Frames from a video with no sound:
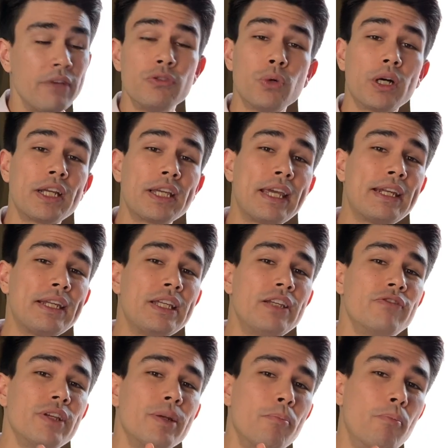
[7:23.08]
you want to get
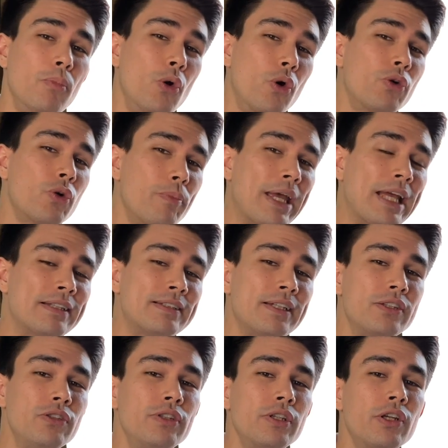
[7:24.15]
even more
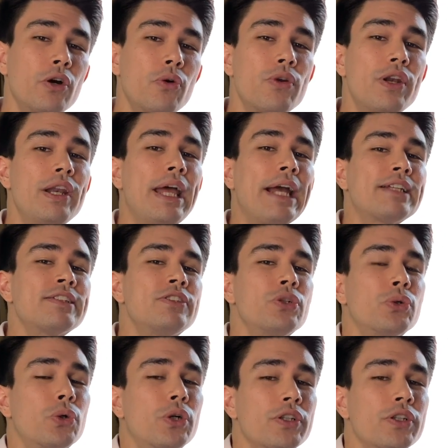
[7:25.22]
romantic, you can go next door